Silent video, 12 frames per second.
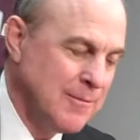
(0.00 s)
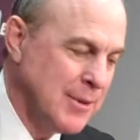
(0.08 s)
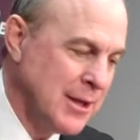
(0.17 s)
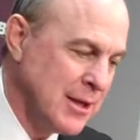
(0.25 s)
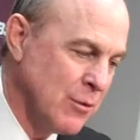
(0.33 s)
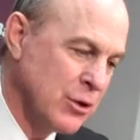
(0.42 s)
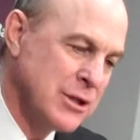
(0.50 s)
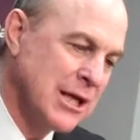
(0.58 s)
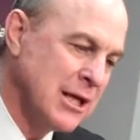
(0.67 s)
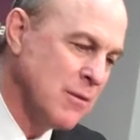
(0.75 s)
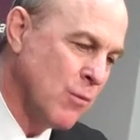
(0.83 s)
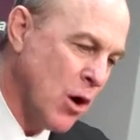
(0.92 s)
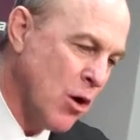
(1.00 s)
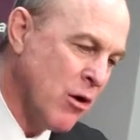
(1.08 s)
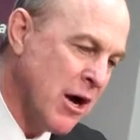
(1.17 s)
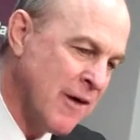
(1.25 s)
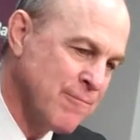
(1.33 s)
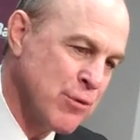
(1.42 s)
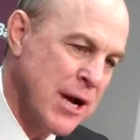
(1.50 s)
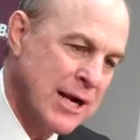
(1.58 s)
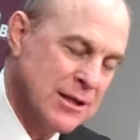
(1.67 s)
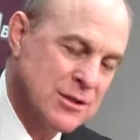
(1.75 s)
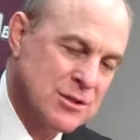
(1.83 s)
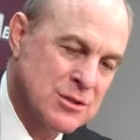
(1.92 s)
But we're taking tomorrow off,
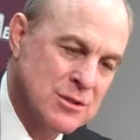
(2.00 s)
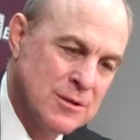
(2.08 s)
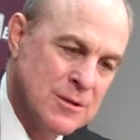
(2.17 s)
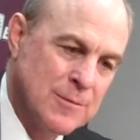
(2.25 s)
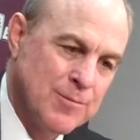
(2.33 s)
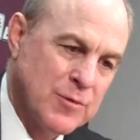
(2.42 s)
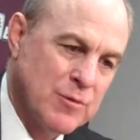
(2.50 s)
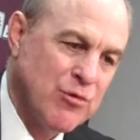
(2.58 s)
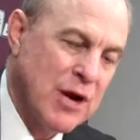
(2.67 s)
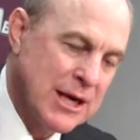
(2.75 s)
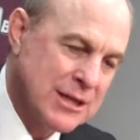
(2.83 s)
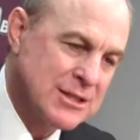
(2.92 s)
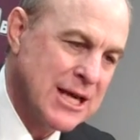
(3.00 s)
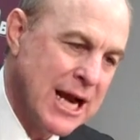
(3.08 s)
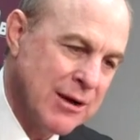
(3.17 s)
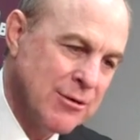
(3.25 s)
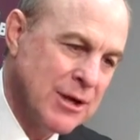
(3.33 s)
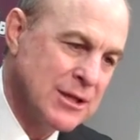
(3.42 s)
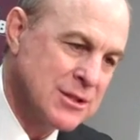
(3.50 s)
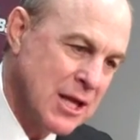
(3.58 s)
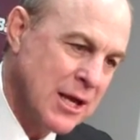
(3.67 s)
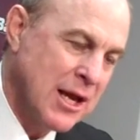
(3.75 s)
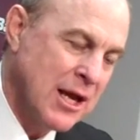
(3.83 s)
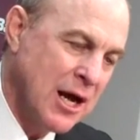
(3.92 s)
practice Friday, Saturday,
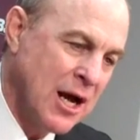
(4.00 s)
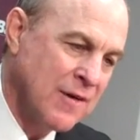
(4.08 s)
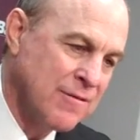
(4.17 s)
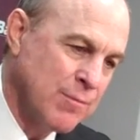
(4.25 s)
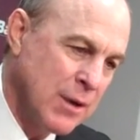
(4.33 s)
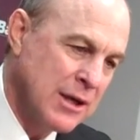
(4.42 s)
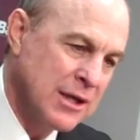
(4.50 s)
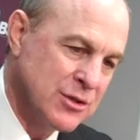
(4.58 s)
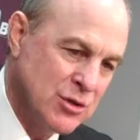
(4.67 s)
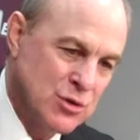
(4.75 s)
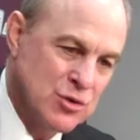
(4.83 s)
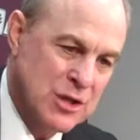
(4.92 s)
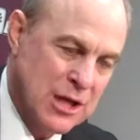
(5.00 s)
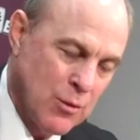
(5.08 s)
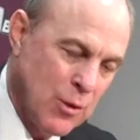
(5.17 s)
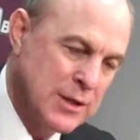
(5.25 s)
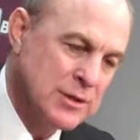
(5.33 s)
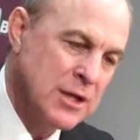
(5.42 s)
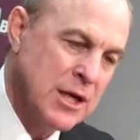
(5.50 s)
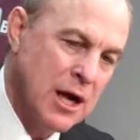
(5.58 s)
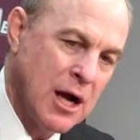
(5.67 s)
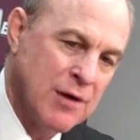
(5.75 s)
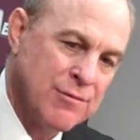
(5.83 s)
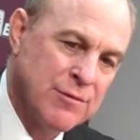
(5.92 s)
Sunday off, Monday, Tuesday, Wednesday
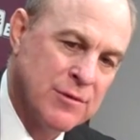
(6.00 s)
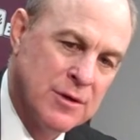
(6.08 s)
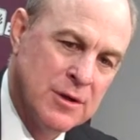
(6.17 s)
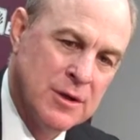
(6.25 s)
off,